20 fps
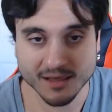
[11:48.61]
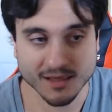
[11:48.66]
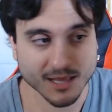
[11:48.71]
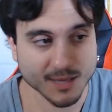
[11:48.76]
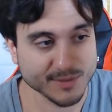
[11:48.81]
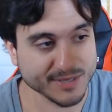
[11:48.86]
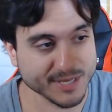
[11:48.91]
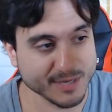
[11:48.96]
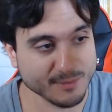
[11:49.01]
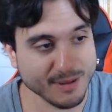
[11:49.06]
I'm
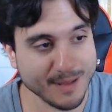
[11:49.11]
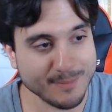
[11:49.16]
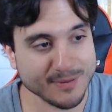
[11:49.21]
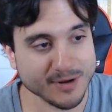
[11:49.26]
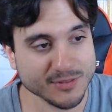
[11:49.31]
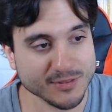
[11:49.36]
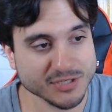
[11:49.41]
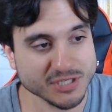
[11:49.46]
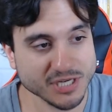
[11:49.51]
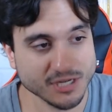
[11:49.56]
going to pop it on
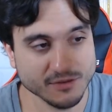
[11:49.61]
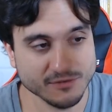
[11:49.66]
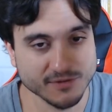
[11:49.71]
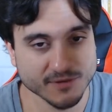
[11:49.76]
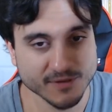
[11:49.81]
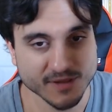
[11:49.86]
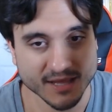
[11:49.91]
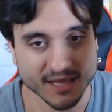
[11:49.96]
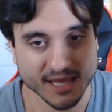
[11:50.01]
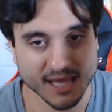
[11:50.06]
the shelf
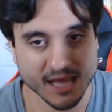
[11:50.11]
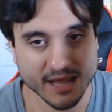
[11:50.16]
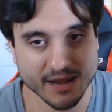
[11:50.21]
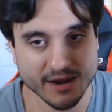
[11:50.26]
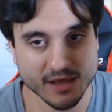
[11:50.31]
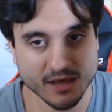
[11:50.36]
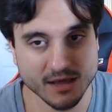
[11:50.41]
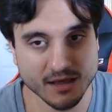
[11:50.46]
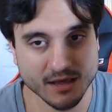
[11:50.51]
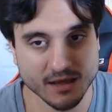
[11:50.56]
and
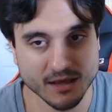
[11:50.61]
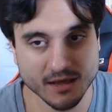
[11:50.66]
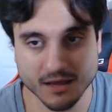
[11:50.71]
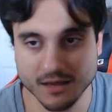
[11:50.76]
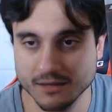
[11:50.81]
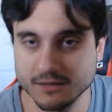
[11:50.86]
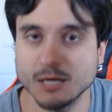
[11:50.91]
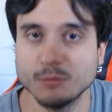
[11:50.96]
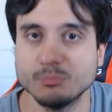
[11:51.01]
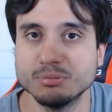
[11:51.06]

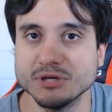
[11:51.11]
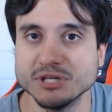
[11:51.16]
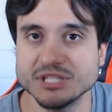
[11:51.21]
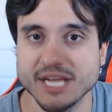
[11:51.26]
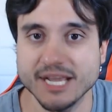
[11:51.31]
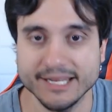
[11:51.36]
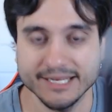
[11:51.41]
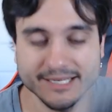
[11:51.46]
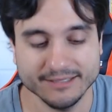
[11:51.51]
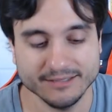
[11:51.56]

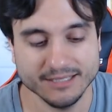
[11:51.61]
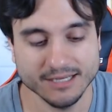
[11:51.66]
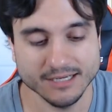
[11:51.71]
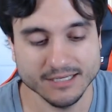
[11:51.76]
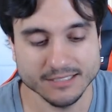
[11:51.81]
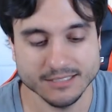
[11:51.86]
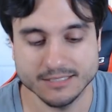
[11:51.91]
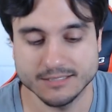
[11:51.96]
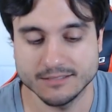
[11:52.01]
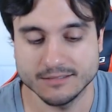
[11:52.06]
appreciate it,
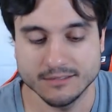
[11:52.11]
because